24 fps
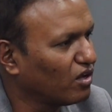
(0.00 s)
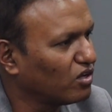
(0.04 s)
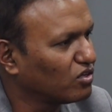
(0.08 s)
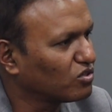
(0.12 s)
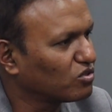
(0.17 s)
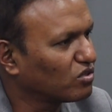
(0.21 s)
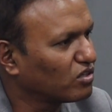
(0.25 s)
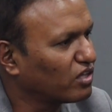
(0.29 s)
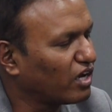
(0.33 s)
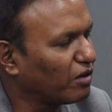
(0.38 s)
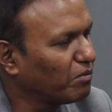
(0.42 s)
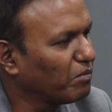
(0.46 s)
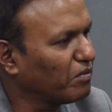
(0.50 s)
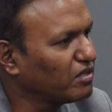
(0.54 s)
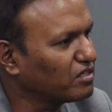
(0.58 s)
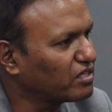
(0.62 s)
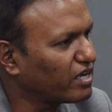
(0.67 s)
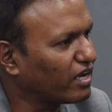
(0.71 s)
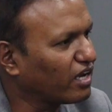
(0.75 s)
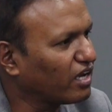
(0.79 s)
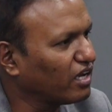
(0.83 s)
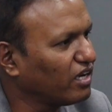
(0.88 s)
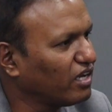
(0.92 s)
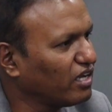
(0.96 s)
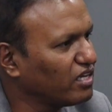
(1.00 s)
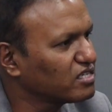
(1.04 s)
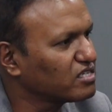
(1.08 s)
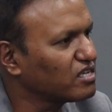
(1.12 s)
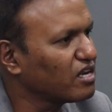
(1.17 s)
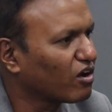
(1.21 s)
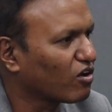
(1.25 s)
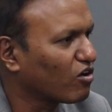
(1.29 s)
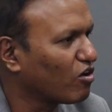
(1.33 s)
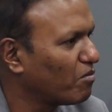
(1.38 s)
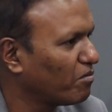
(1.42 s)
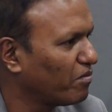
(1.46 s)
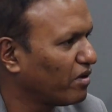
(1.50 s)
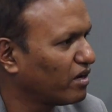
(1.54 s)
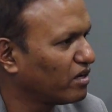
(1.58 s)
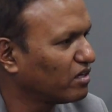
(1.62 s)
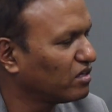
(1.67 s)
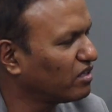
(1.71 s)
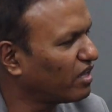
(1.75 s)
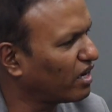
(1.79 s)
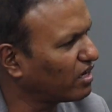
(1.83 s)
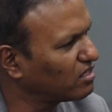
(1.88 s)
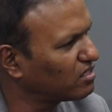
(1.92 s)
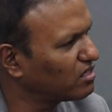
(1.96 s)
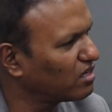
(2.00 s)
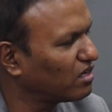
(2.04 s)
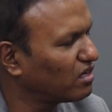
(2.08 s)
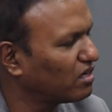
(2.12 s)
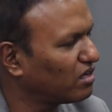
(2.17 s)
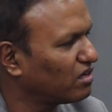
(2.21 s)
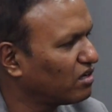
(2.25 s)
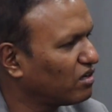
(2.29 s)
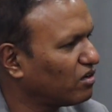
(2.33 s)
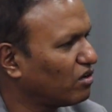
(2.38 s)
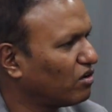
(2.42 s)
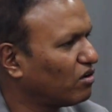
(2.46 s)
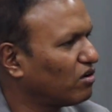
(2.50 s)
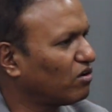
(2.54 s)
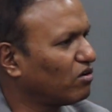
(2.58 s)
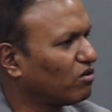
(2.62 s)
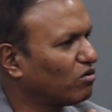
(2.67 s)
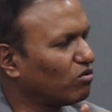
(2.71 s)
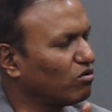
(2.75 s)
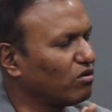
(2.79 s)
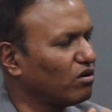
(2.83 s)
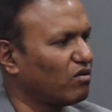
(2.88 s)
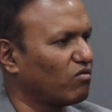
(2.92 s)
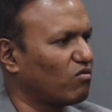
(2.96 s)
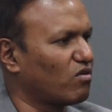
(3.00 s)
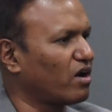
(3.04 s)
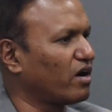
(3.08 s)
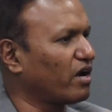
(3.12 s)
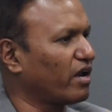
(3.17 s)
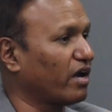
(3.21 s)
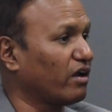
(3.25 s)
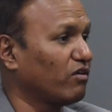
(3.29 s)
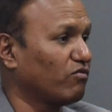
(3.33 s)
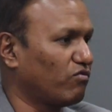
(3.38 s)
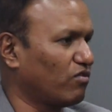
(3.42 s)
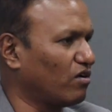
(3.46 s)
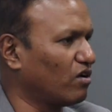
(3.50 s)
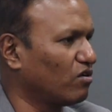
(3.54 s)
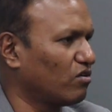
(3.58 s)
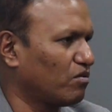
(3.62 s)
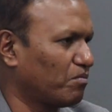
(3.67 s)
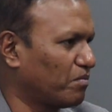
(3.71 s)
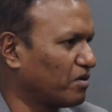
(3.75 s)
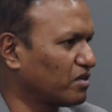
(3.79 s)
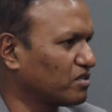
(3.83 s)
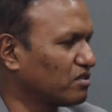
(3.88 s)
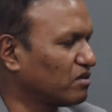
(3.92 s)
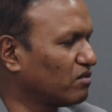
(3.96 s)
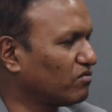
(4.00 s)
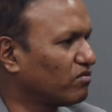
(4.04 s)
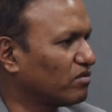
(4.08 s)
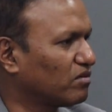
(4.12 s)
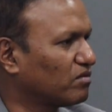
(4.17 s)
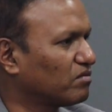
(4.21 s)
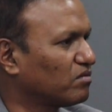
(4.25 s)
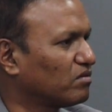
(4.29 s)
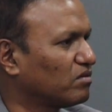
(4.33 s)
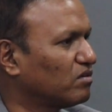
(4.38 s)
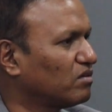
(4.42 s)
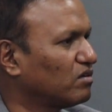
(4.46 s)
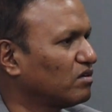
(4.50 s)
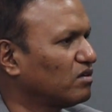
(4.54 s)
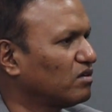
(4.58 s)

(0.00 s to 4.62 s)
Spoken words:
So that means I can easily accommodate. That's a rule what I follow personally.